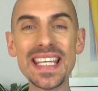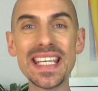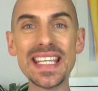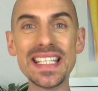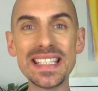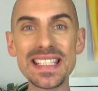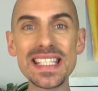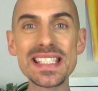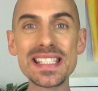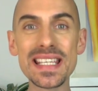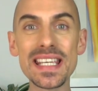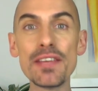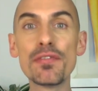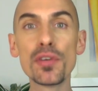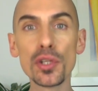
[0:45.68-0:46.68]
In this,
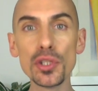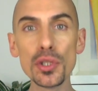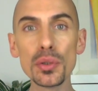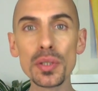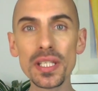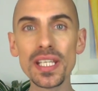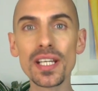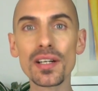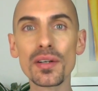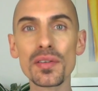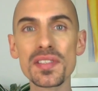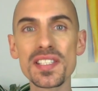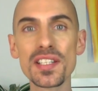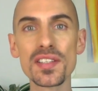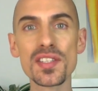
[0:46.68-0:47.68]
if you're new here,
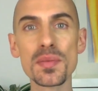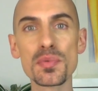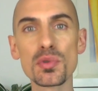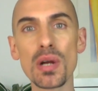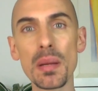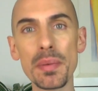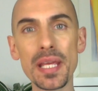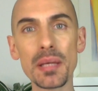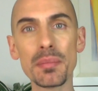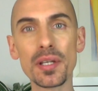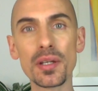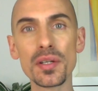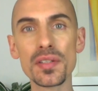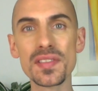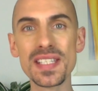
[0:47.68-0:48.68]
consider subscribing
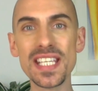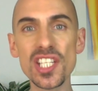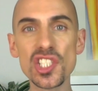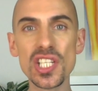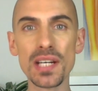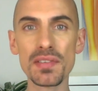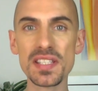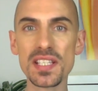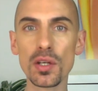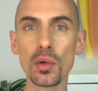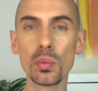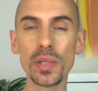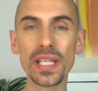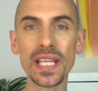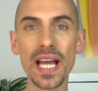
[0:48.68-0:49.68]
because each and every single
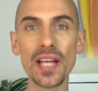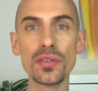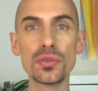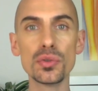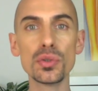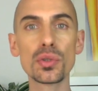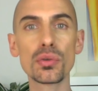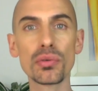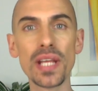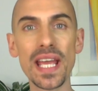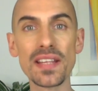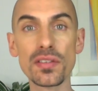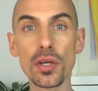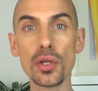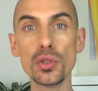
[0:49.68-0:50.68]
week I do
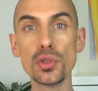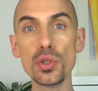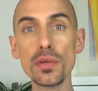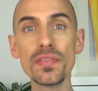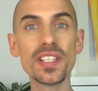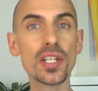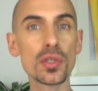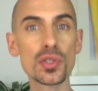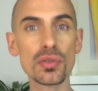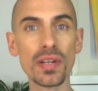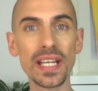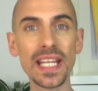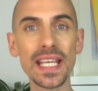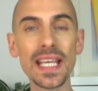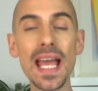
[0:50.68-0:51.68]
create a new video
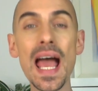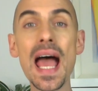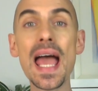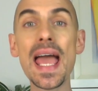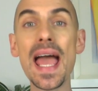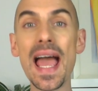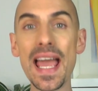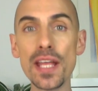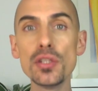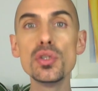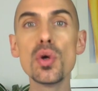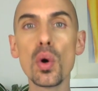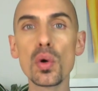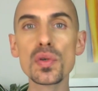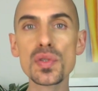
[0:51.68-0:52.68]
training, and
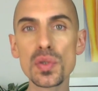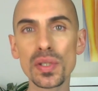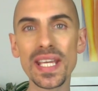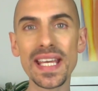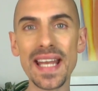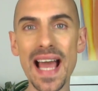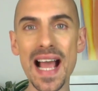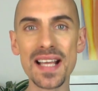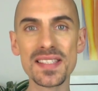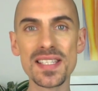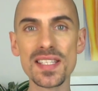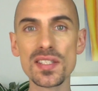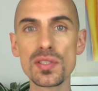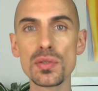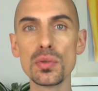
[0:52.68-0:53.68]
you also get
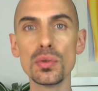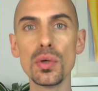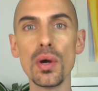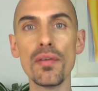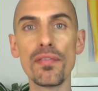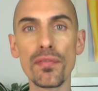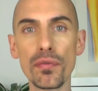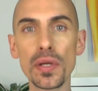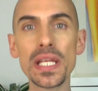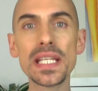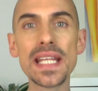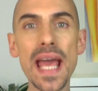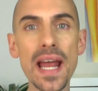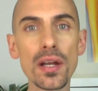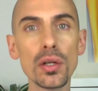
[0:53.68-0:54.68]
access to a free
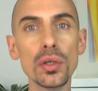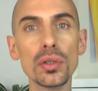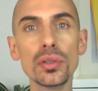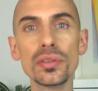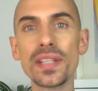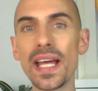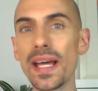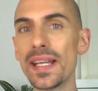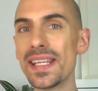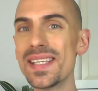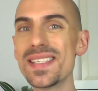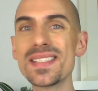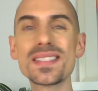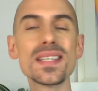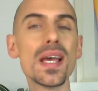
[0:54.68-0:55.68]
download that
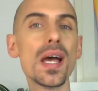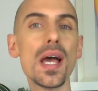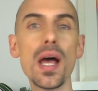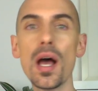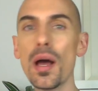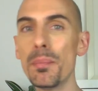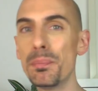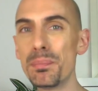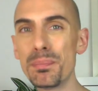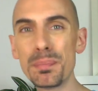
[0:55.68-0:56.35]
is a